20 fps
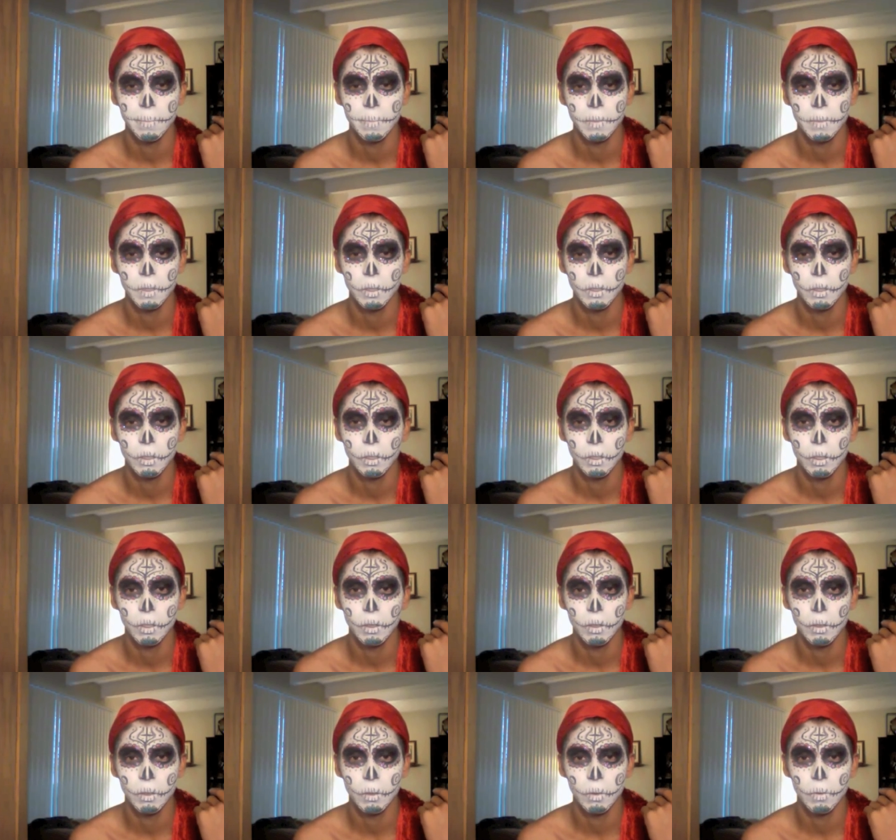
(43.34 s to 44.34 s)

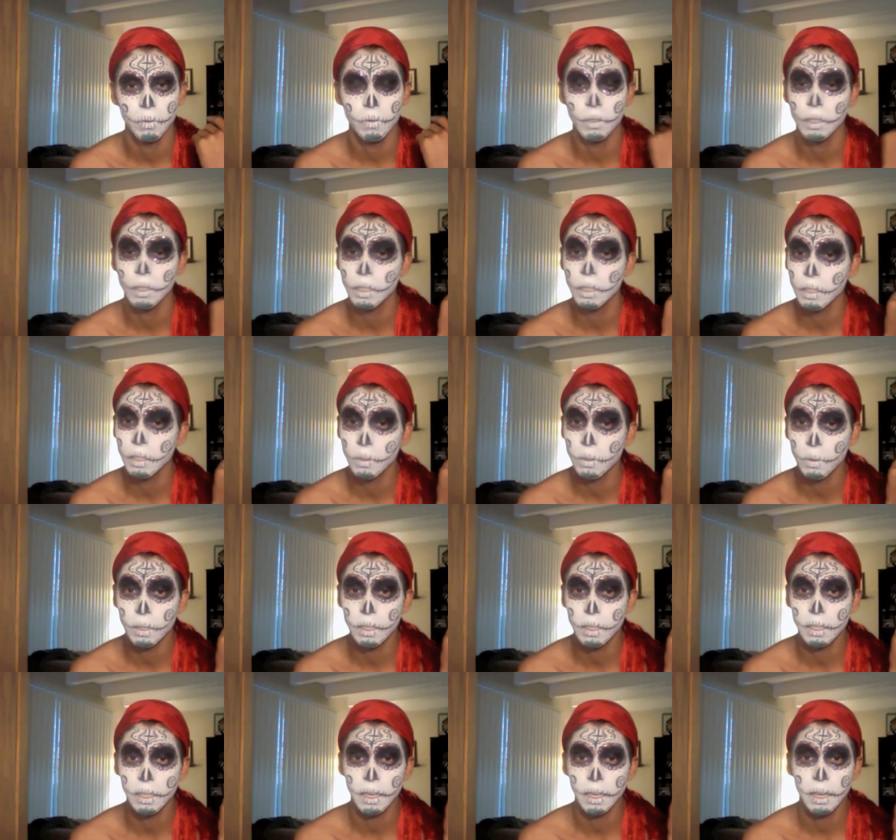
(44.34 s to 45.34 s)
So first I just want
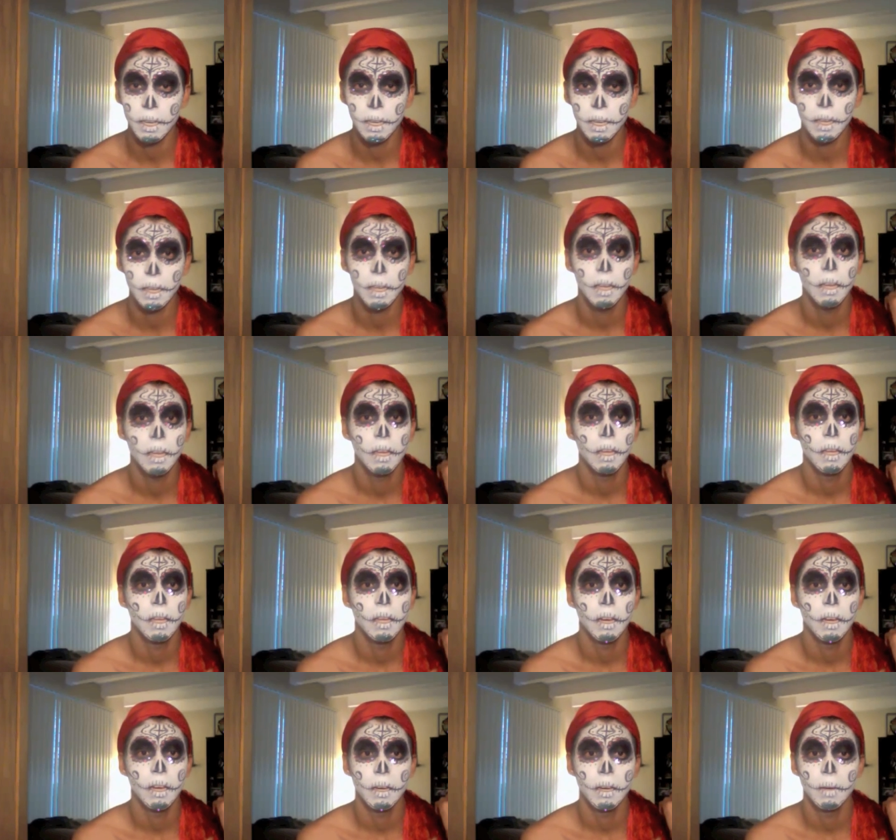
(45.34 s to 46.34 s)
to say
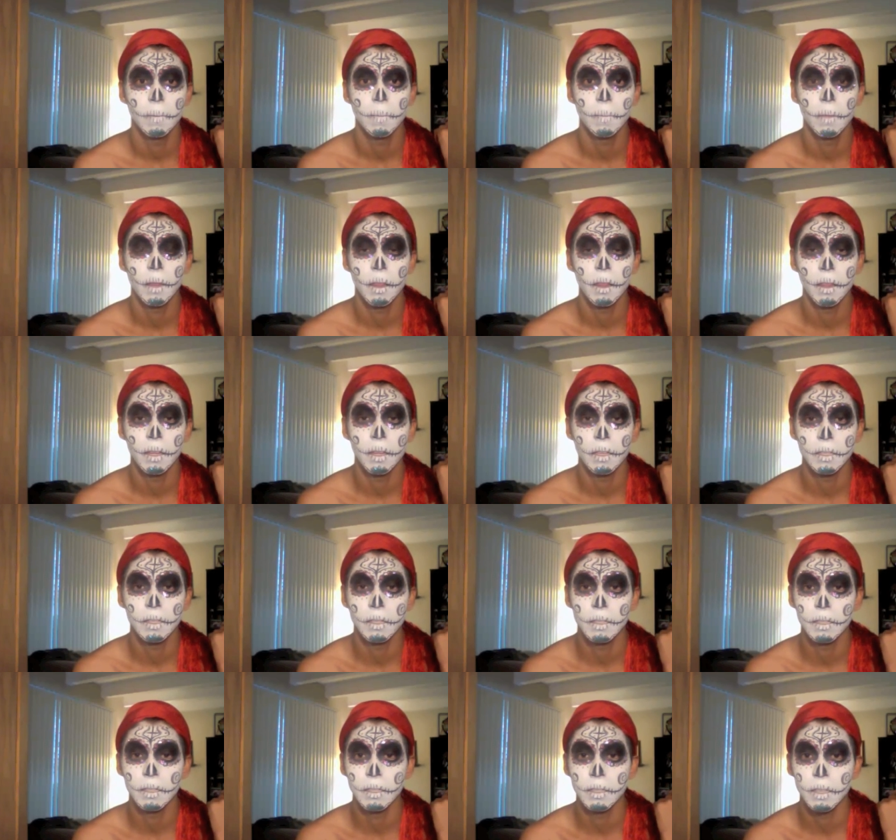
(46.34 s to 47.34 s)
this
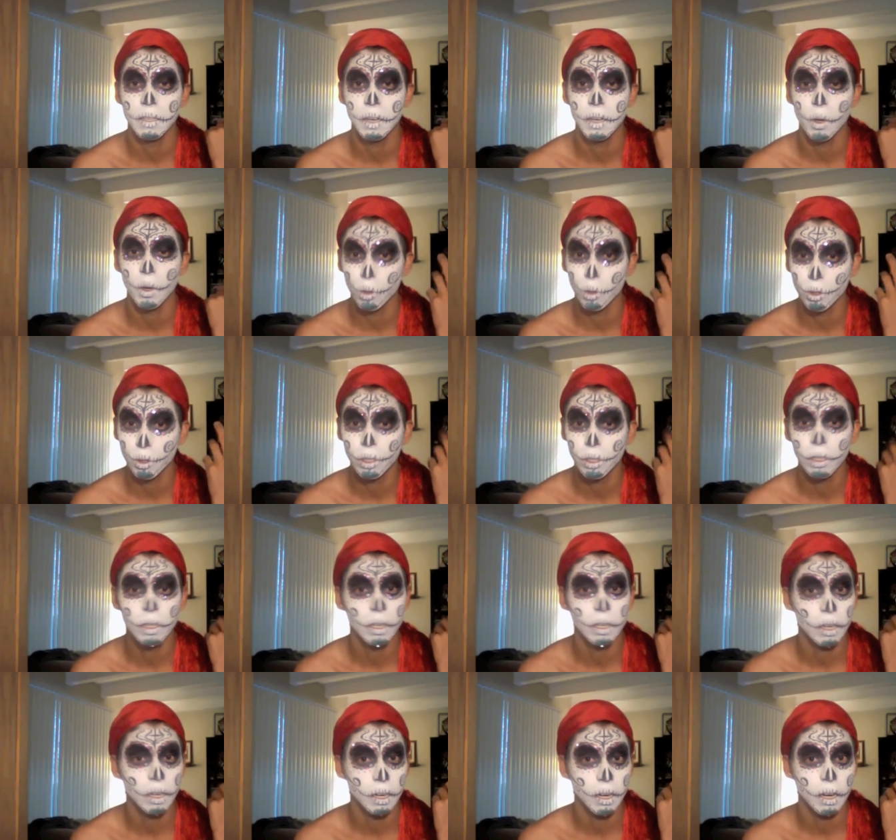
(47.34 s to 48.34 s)
is a culture,
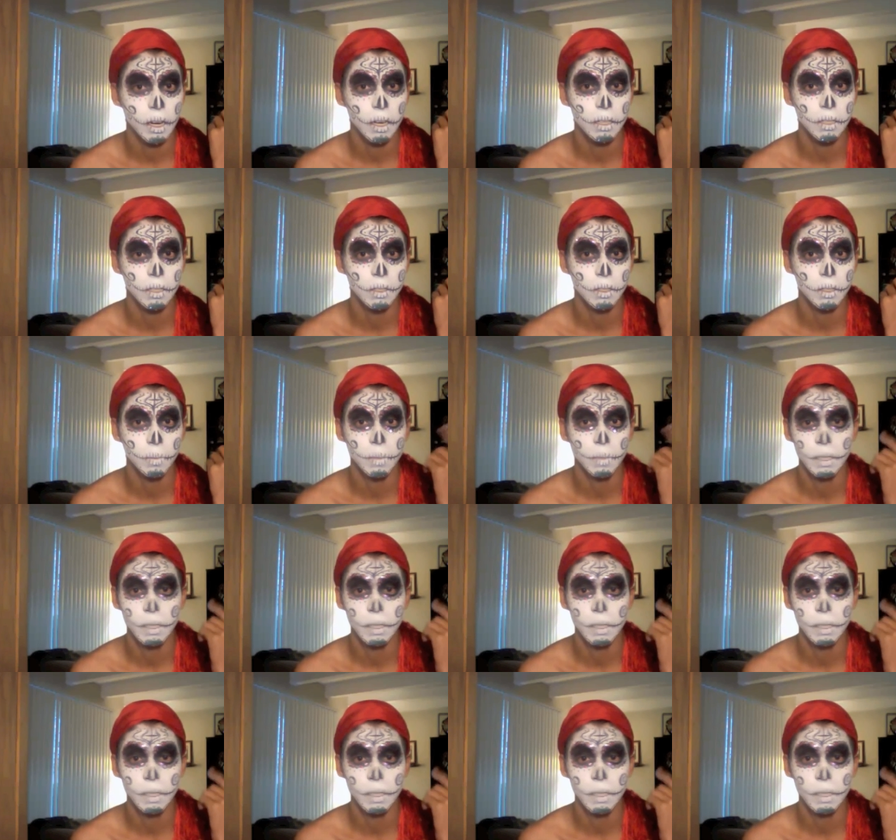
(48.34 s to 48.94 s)
not a costume.